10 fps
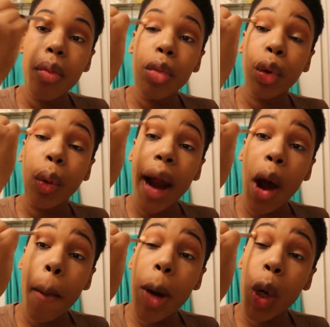
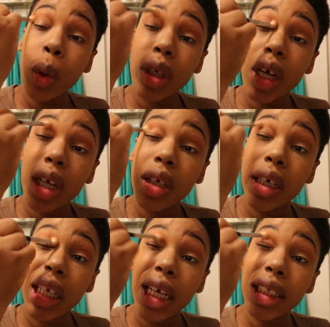brow bone color,
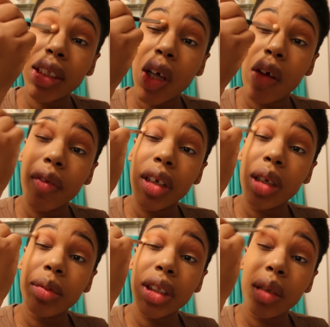and like soften
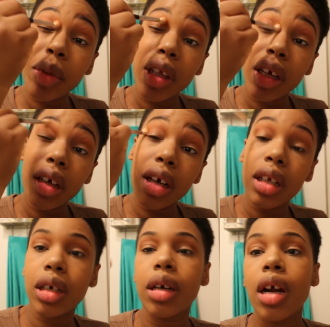up some of that
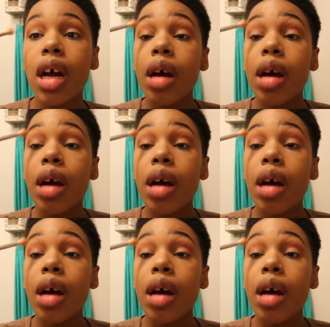color.